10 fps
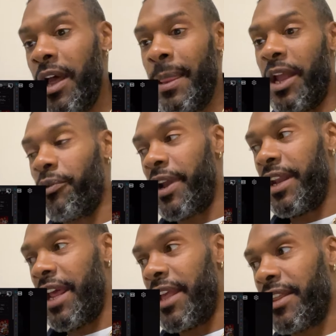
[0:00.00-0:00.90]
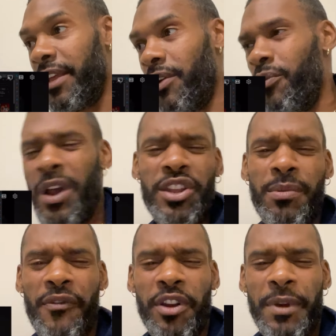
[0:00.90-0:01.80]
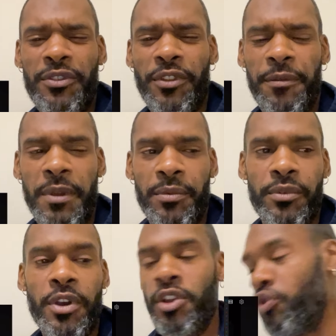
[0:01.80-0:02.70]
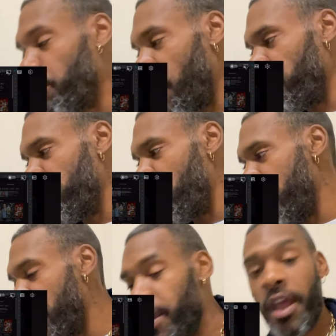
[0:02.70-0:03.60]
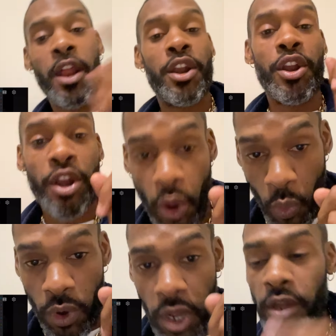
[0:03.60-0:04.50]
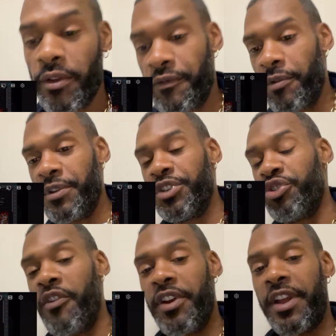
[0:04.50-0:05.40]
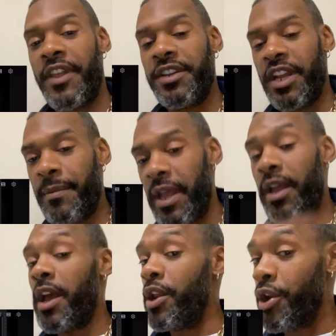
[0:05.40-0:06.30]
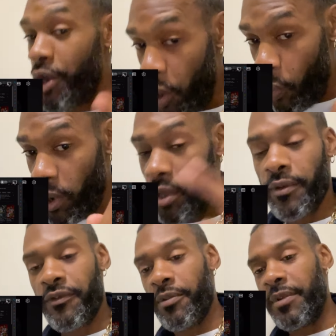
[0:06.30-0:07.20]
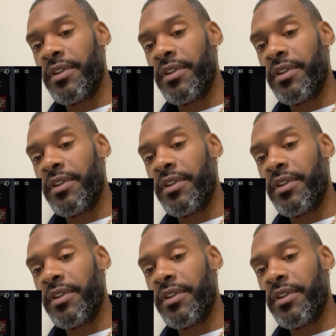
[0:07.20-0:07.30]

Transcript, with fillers: Like Red Dad said, why you come up here and mess with those people? You gonna promise me, old man? Nope. You feel me? Should you go over there and get that chain back? No. You feel me?